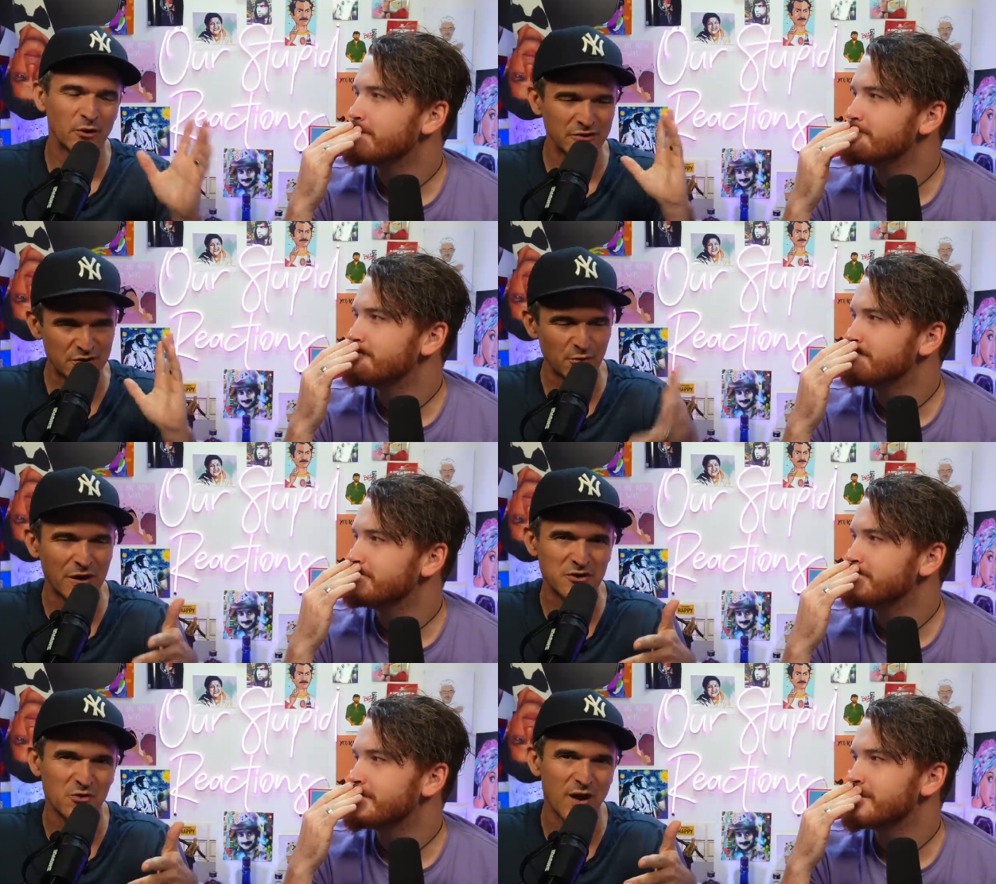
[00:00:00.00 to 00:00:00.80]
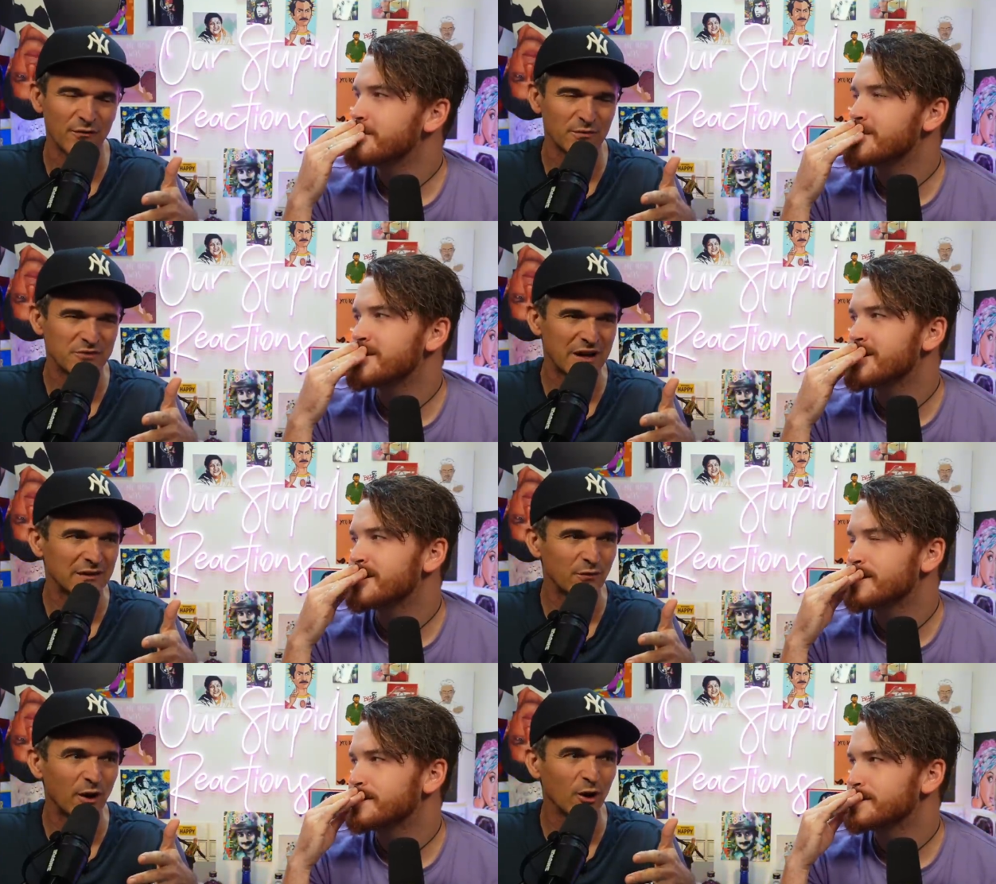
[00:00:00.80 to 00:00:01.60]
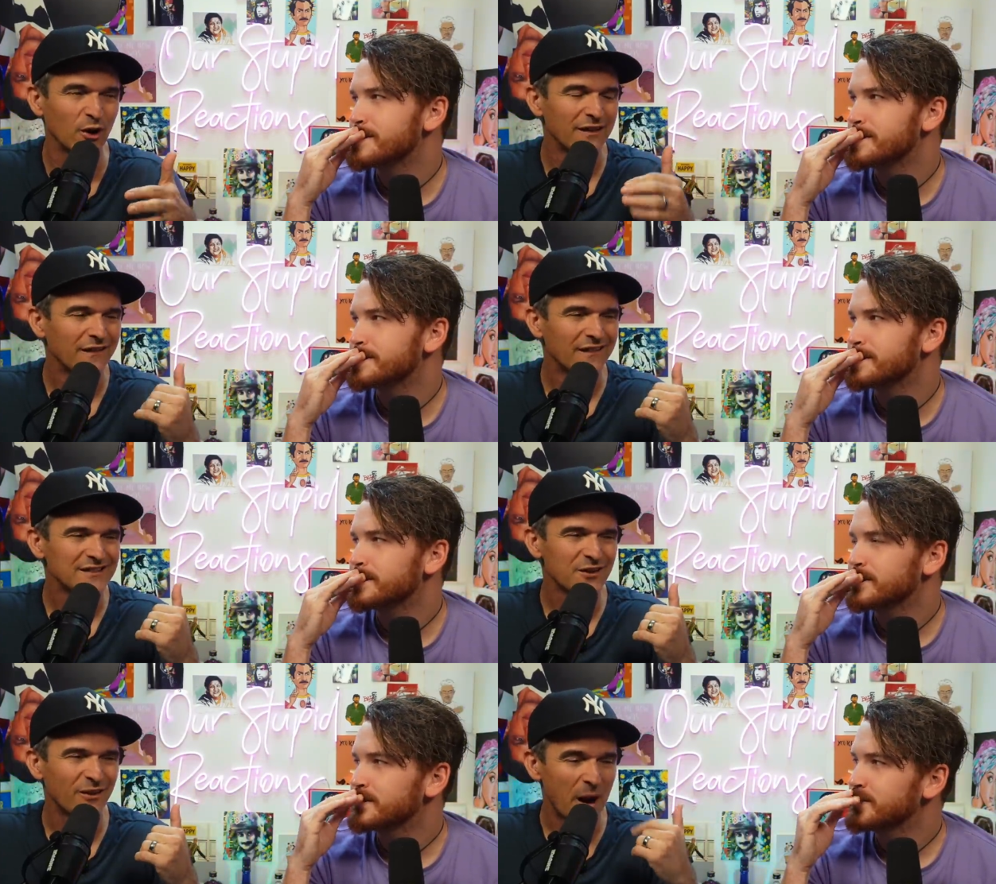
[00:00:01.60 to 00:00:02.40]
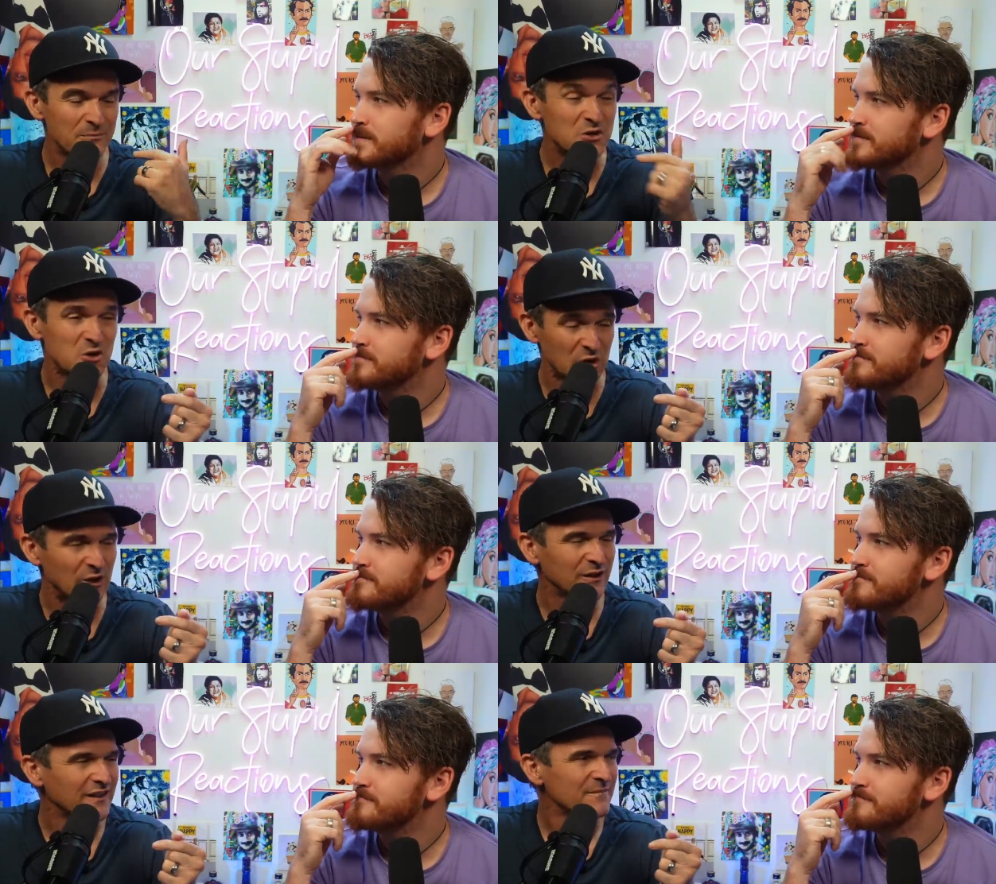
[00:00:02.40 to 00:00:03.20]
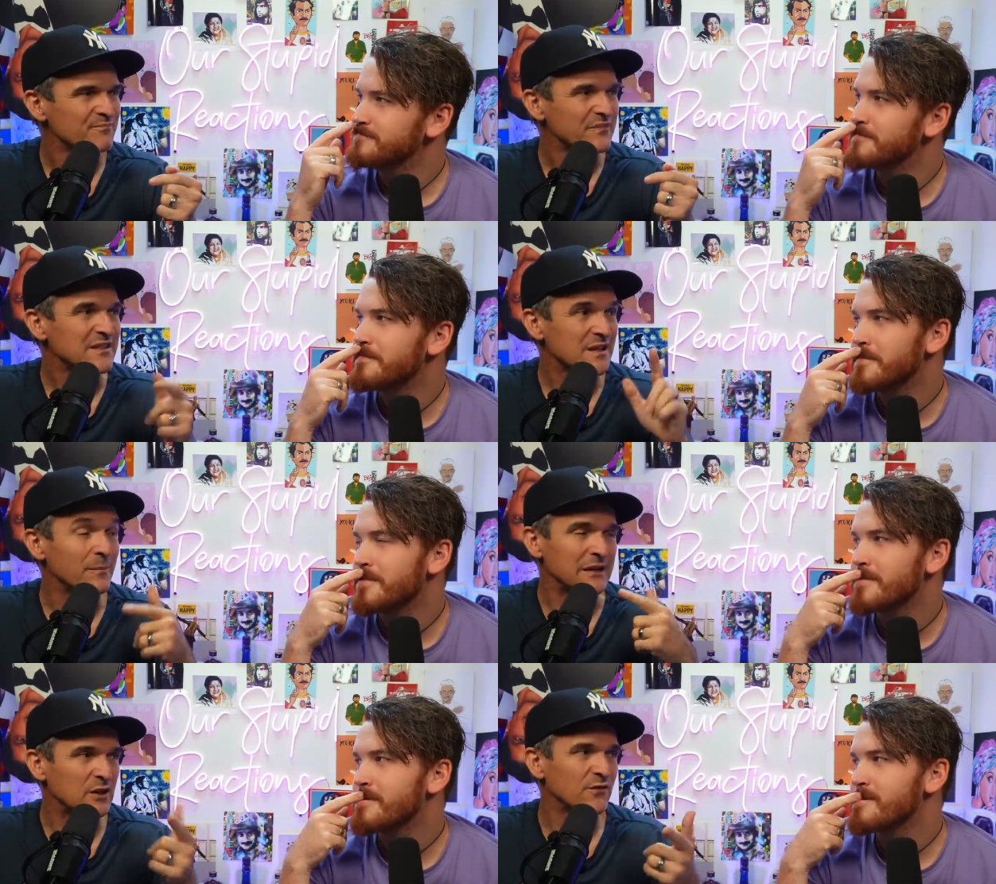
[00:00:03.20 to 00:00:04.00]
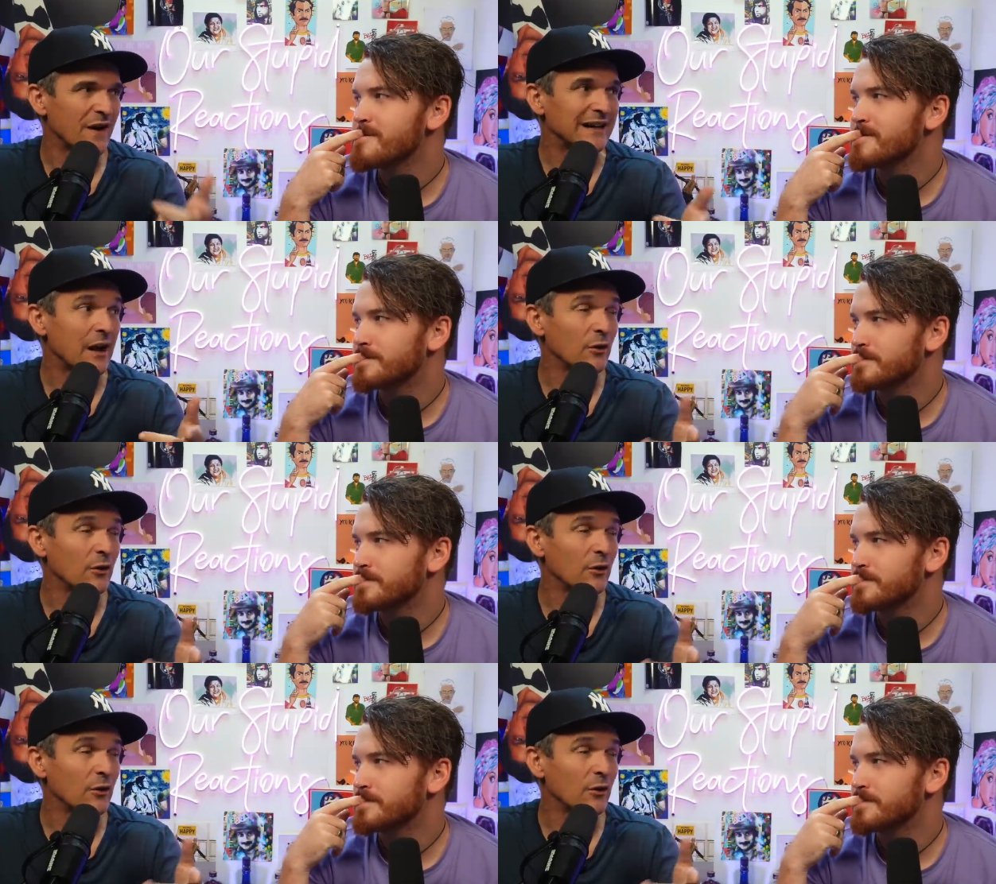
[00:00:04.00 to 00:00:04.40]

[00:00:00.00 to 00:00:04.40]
Speaker 1: you can see the restaurant from Seinfeld. So I'm sure somebody could find